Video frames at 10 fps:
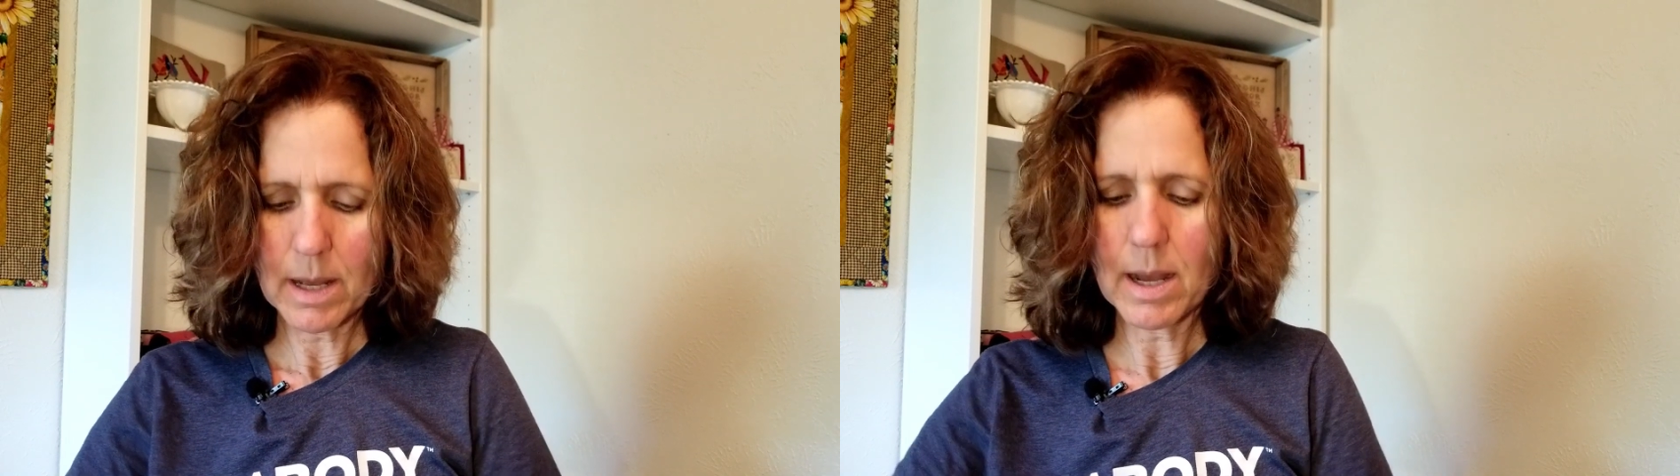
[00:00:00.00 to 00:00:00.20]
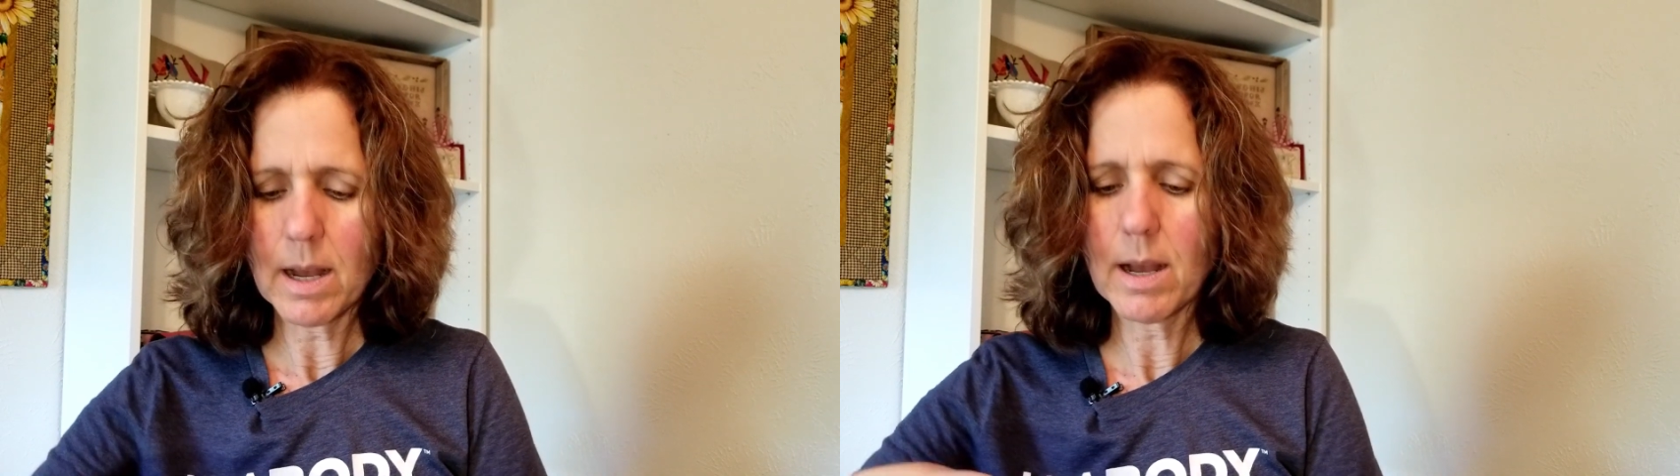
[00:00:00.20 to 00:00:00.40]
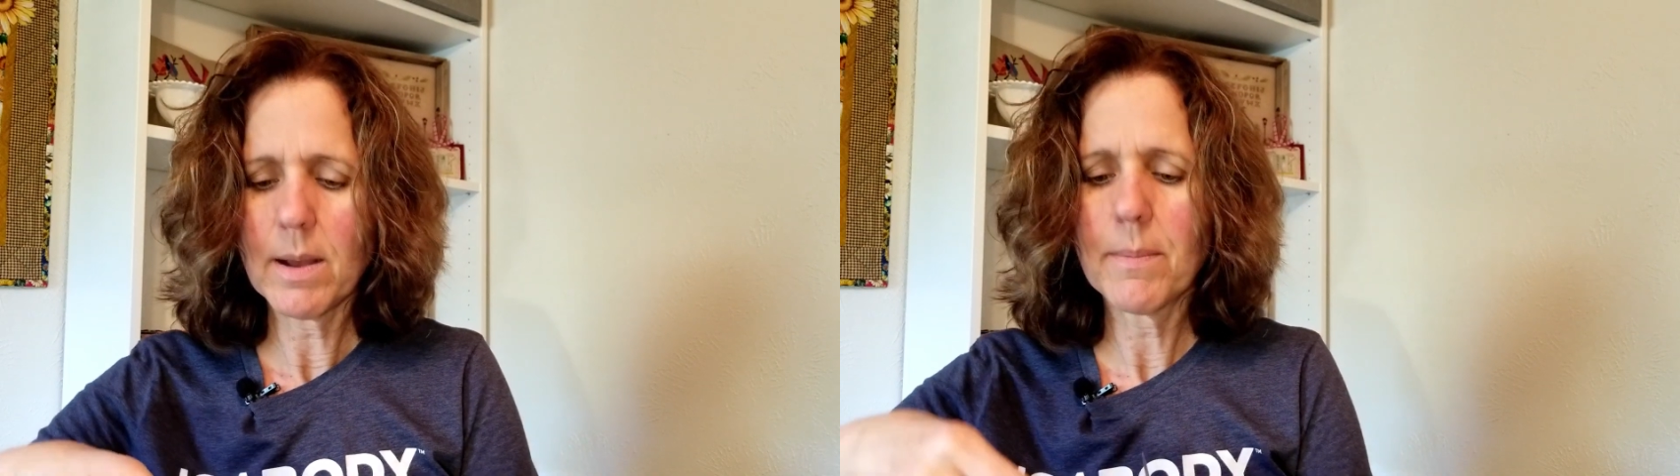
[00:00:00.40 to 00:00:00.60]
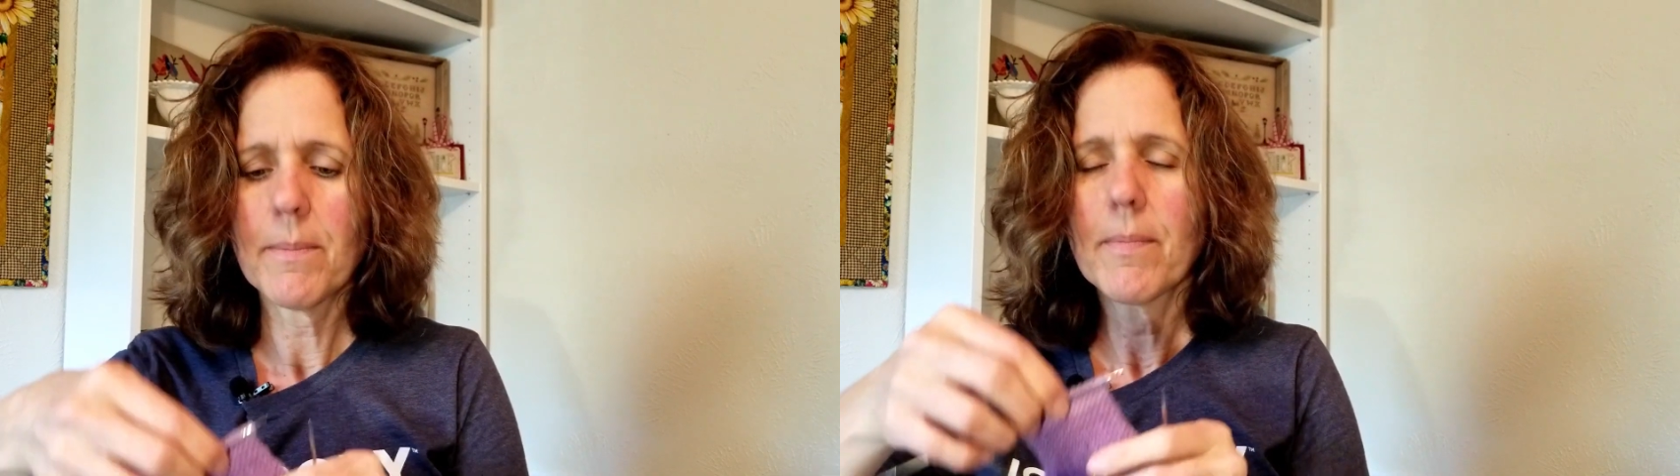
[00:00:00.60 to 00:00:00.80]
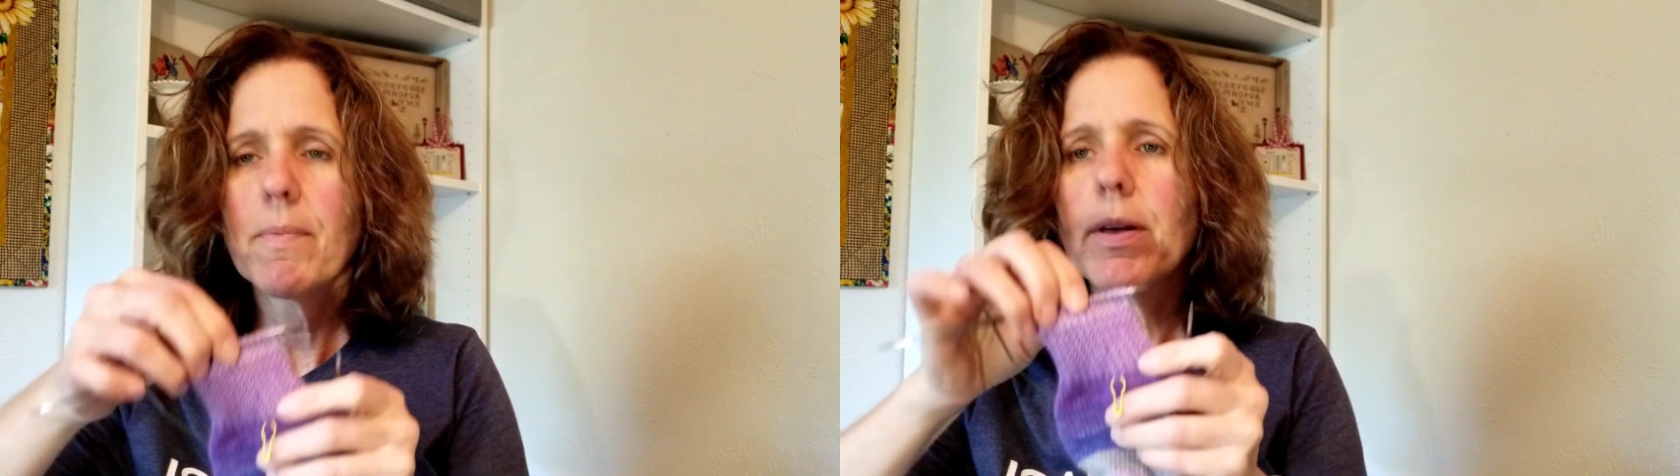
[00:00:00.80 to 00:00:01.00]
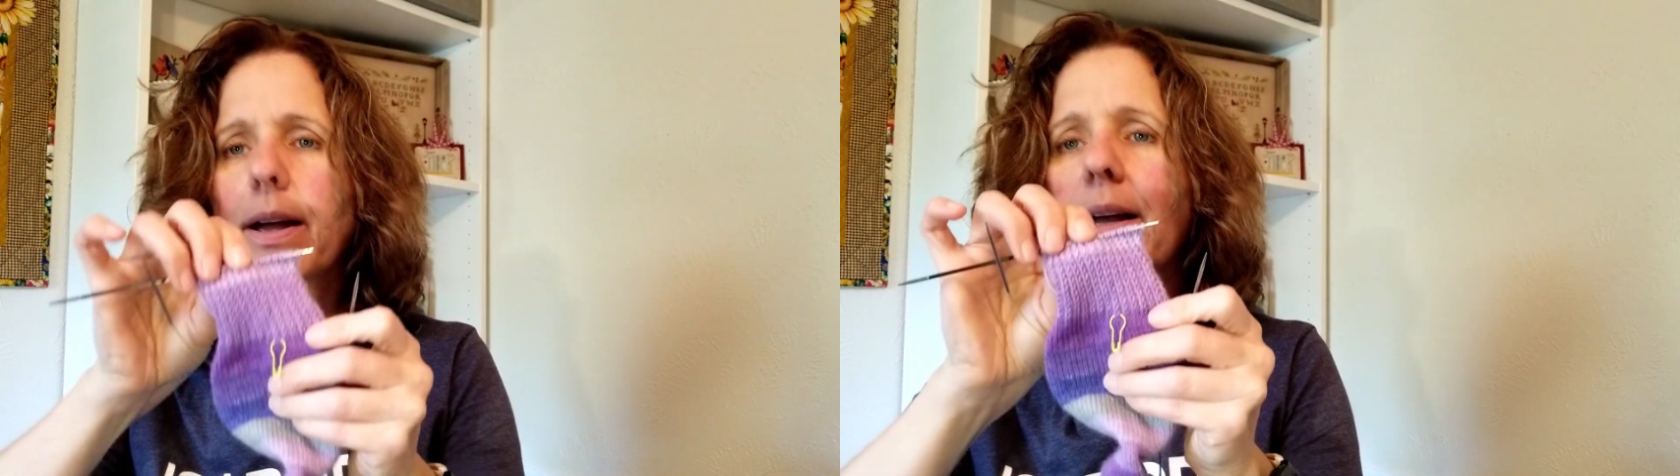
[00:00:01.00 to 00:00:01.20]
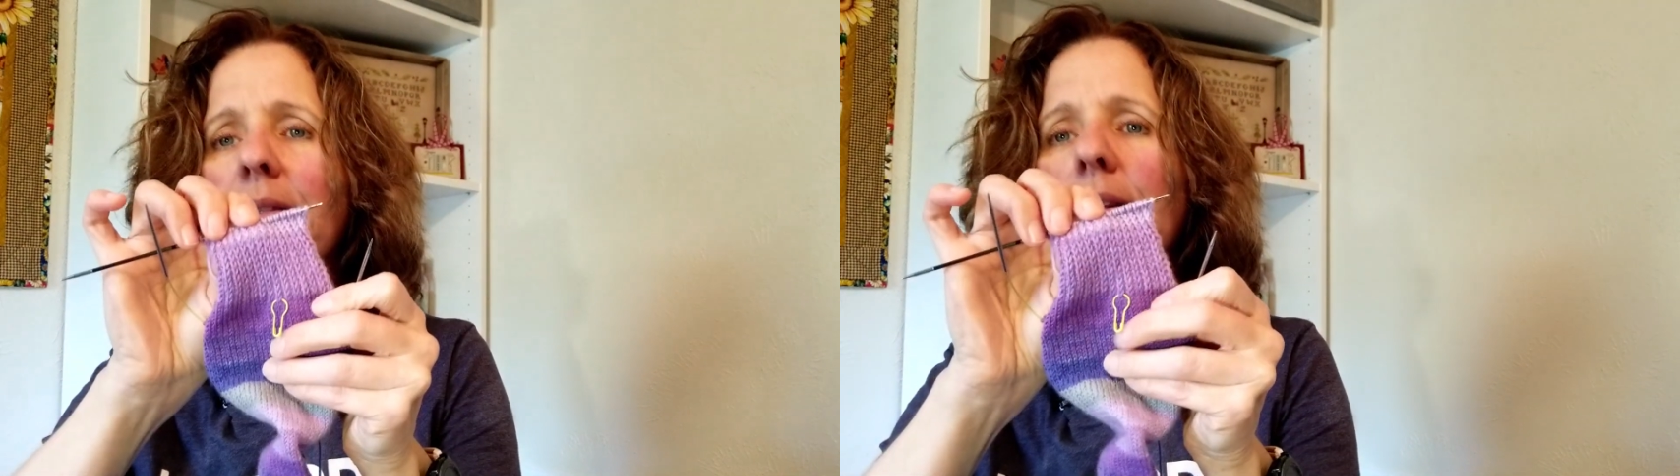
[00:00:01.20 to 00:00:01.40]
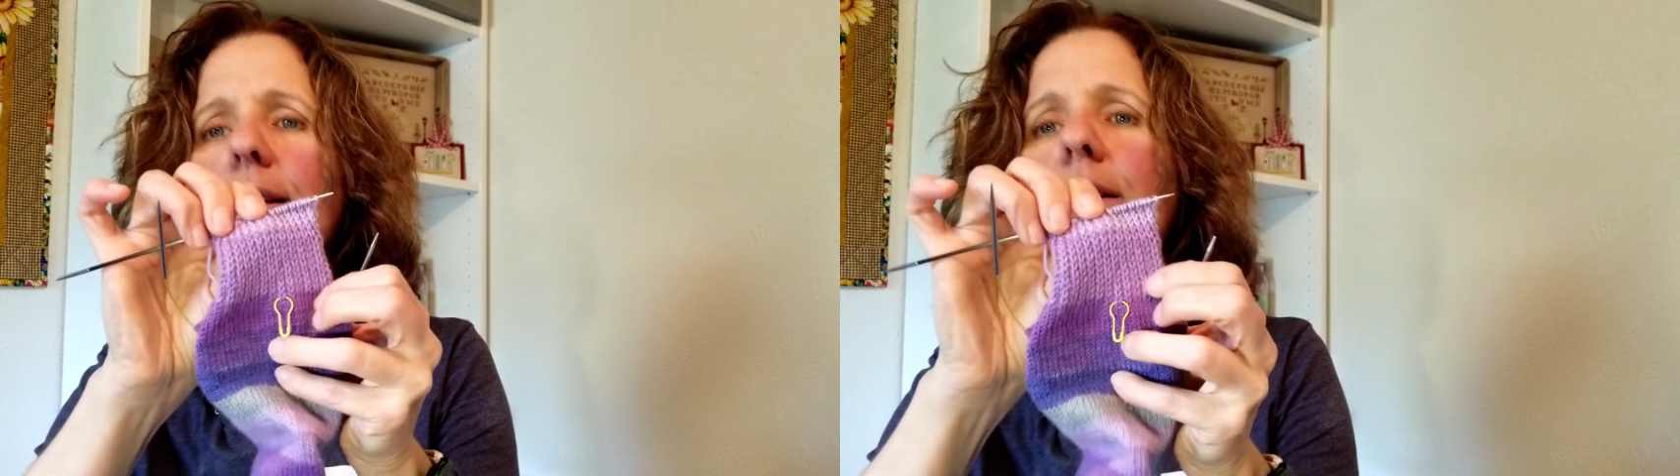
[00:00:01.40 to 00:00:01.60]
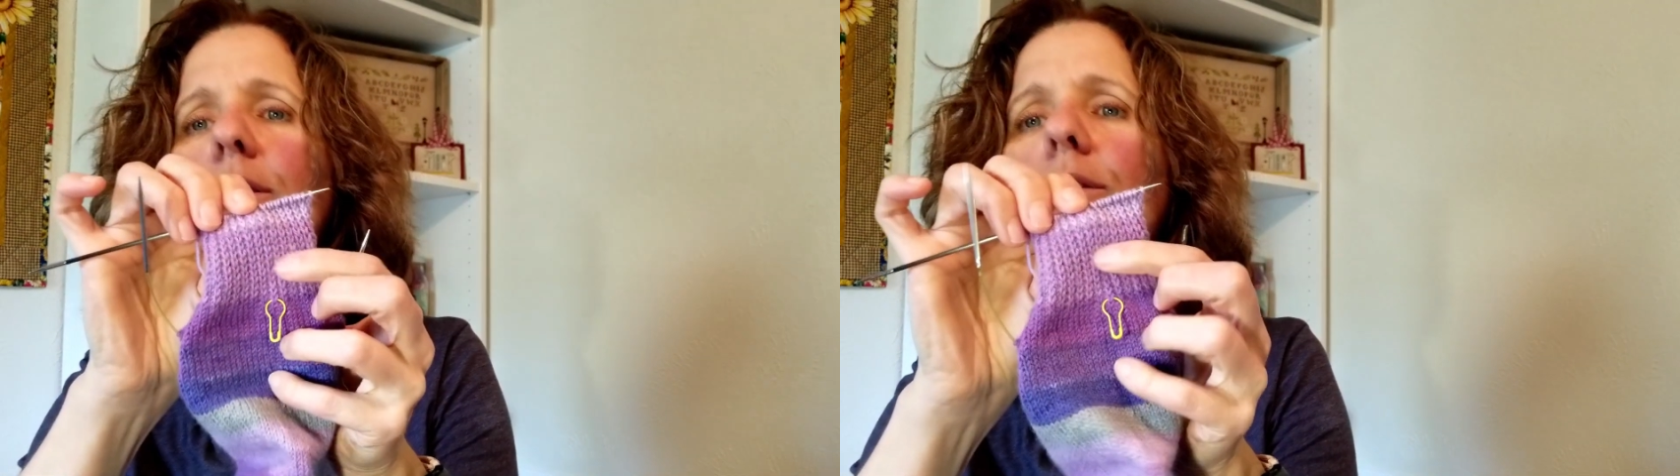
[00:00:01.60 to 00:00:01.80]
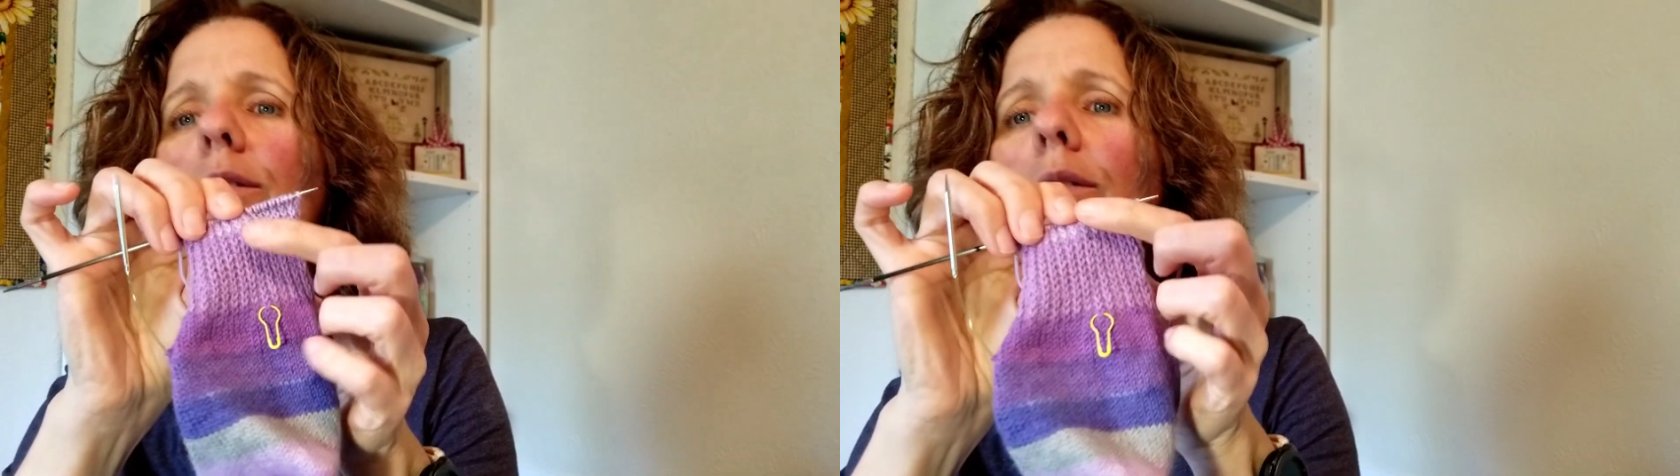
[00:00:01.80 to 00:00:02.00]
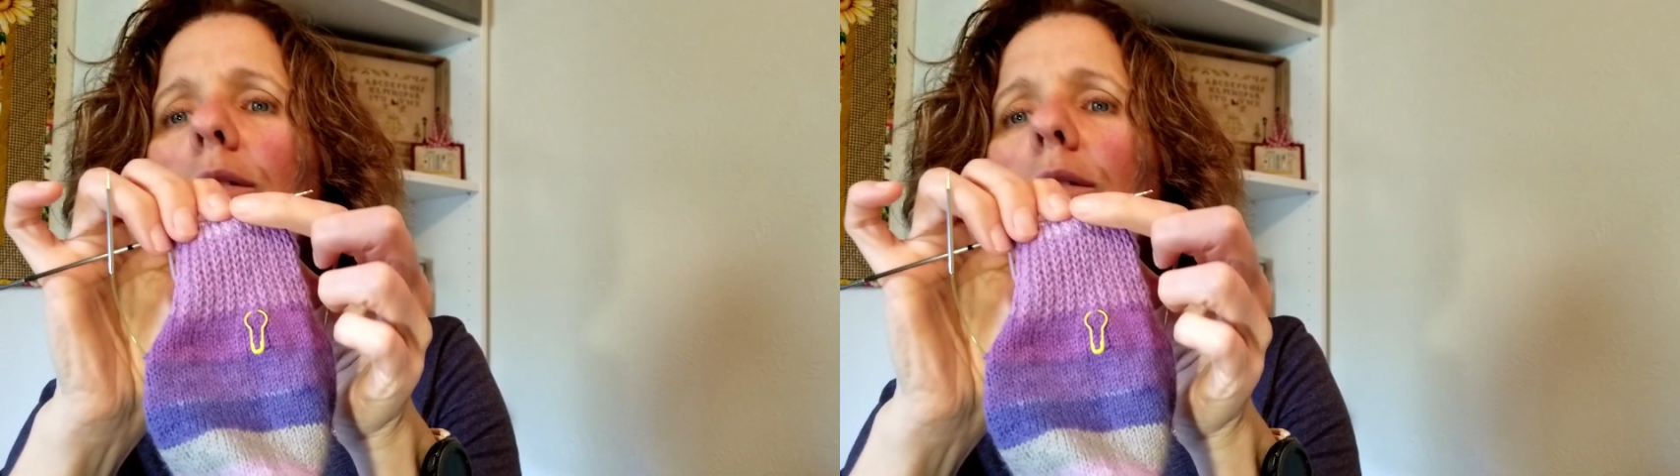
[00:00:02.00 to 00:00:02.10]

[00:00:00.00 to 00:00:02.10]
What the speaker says: I got the heel